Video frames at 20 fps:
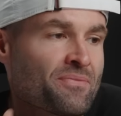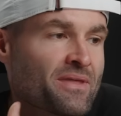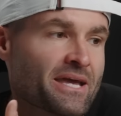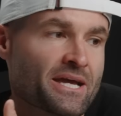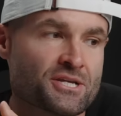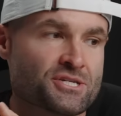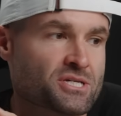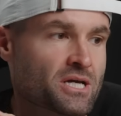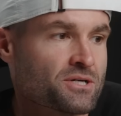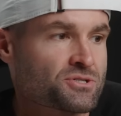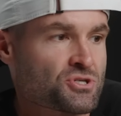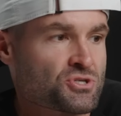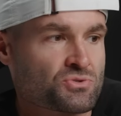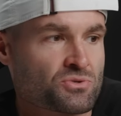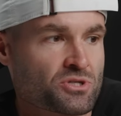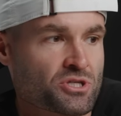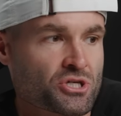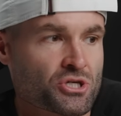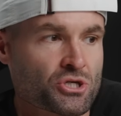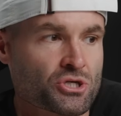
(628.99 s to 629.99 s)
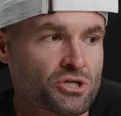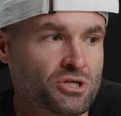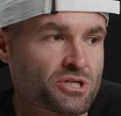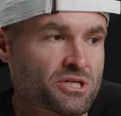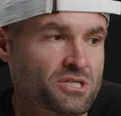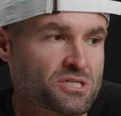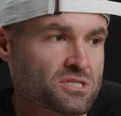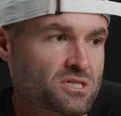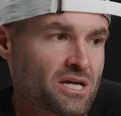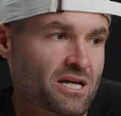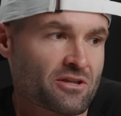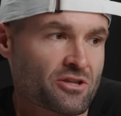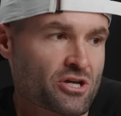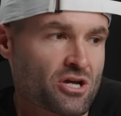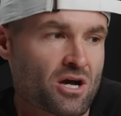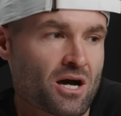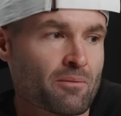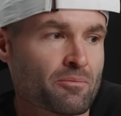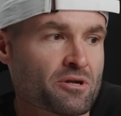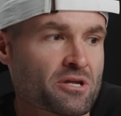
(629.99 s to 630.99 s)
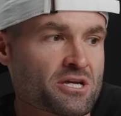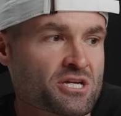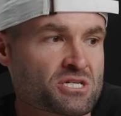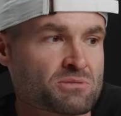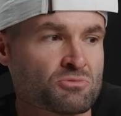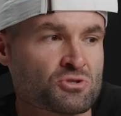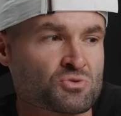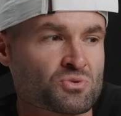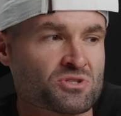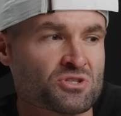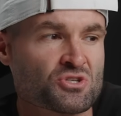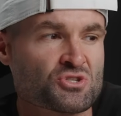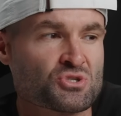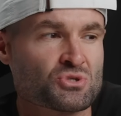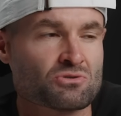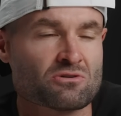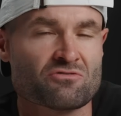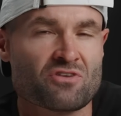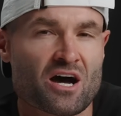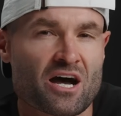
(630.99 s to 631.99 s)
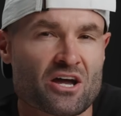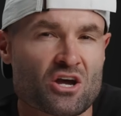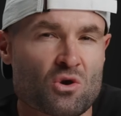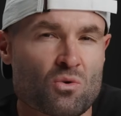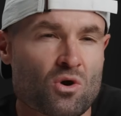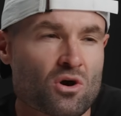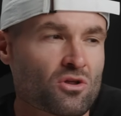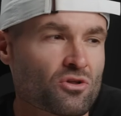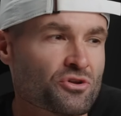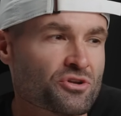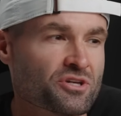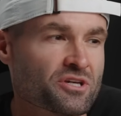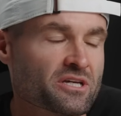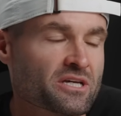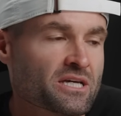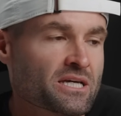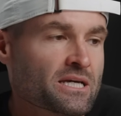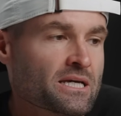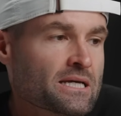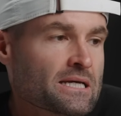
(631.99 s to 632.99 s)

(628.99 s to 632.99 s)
HS is really good. It's kind of the combination between the two of high quality